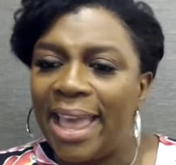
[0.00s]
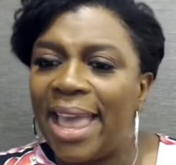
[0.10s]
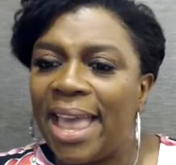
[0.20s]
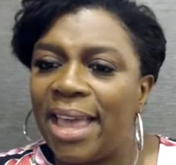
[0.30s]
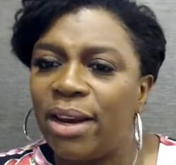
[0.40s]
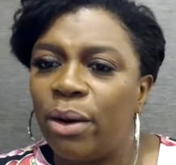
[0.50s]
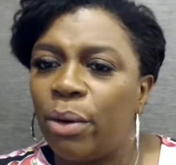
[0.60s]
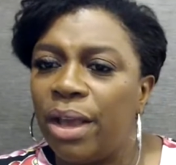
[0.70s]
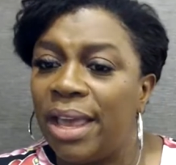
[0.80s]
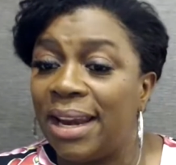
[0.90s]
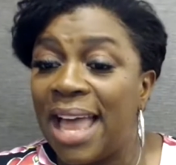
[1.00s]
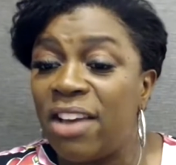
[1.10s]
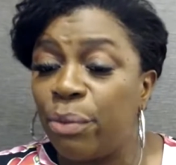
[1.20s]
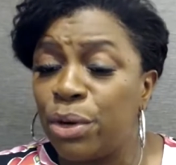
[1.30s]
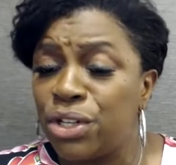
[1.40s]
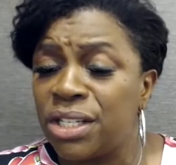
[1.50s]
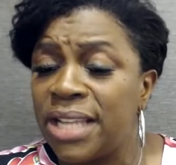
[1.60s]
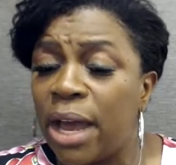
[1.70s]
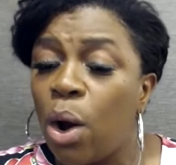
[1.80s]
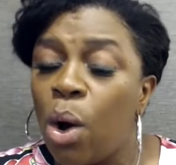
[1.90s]
And in life, we're just
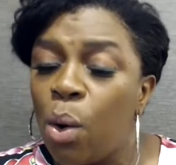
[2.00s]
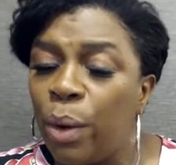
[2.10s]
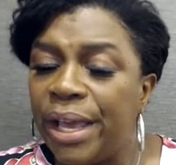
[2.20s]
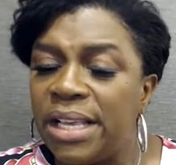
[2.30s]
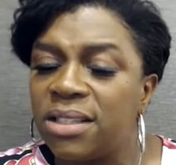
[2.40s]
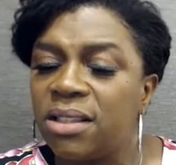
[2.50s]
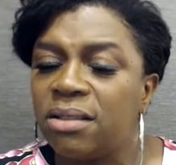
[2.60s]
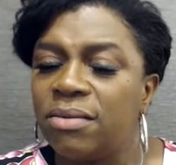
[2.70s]
not always